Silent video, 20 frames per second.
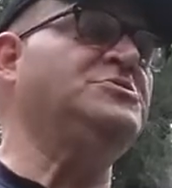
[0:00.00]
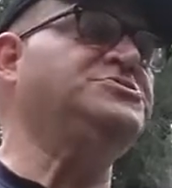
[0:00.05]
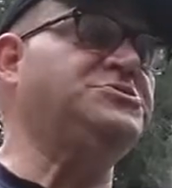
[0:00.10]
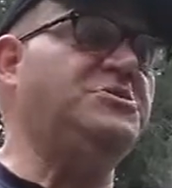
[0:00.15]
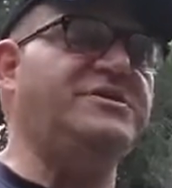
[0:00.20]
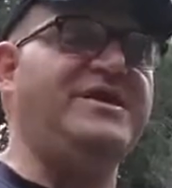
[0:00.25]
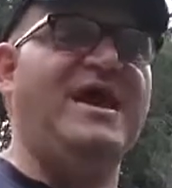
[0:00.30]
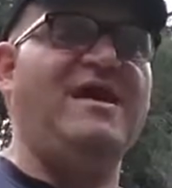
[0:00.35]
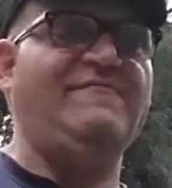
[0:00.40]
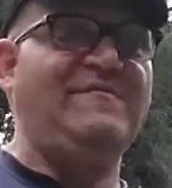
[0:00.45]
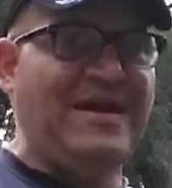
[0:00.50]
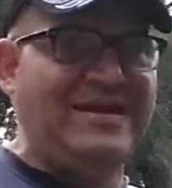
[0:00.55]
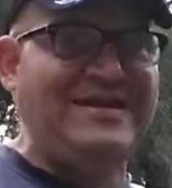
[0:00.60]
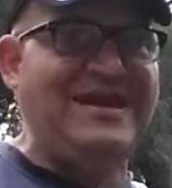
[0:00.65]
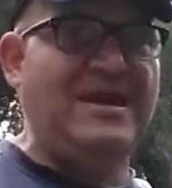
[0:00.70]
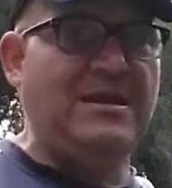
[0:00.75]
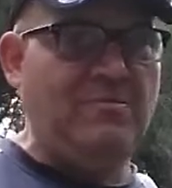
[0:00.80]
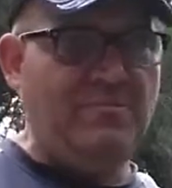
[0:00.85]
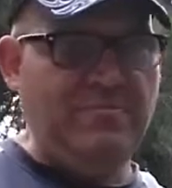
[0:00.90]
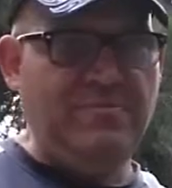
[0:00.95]
So, yeah, if I
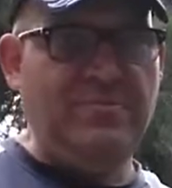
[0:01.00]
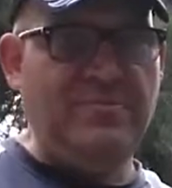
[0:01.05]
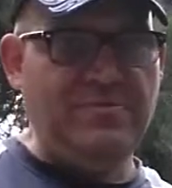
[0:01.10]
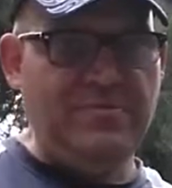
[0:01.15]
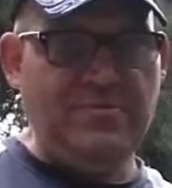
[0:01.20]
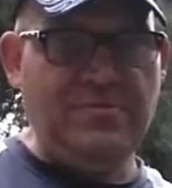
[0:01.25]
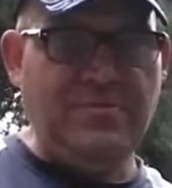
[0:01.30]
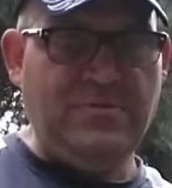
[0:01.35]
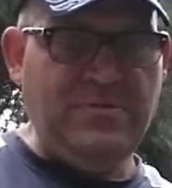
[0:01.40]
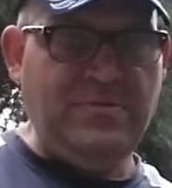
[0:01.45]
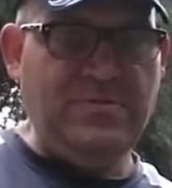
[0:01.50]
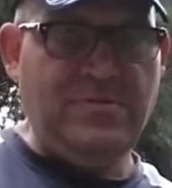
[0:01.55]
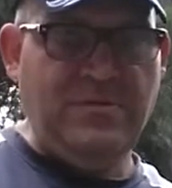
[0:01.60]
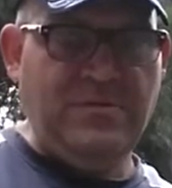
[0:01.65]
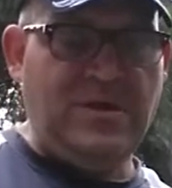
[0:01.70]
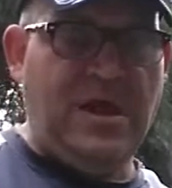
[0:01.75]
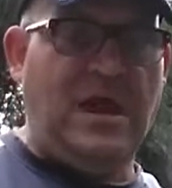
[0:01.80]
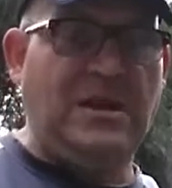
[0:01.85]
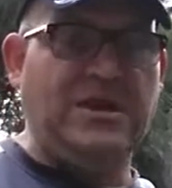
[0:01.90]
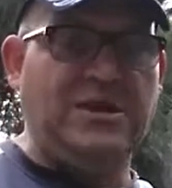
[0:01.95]
get them,
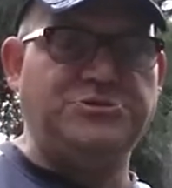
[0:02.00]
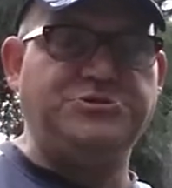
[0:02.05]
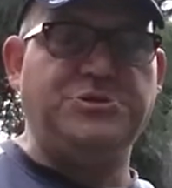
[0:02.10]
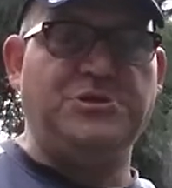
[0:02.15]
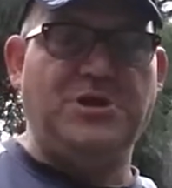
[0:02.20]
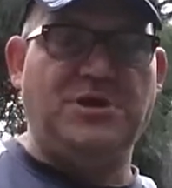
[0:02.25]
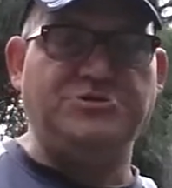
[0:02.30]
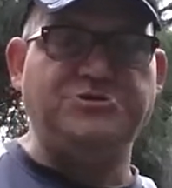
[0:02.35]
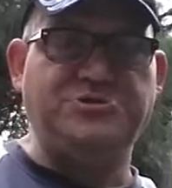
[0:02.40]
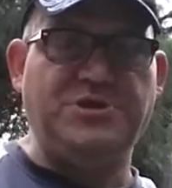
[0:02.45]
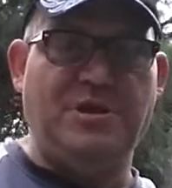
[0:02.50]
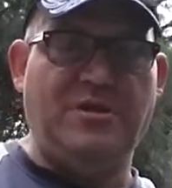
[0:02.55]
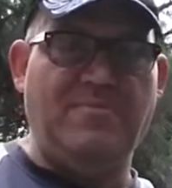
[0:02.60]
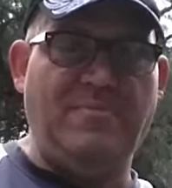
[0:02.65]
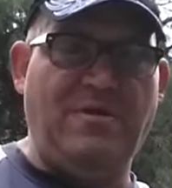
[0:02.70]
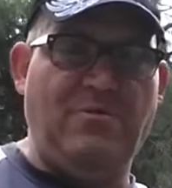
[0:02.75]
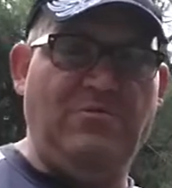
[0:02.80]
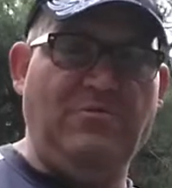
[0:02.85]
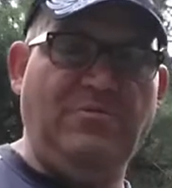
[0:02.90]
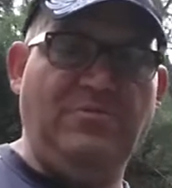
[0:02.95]
I'll let you guys check
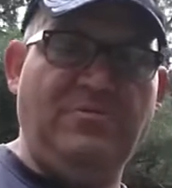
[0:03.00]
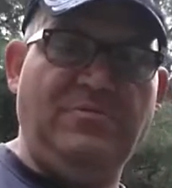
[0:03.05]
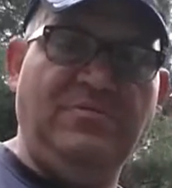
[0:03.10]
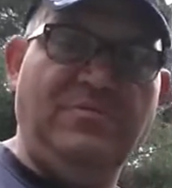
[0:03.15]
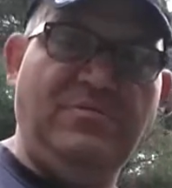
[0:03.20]
them out.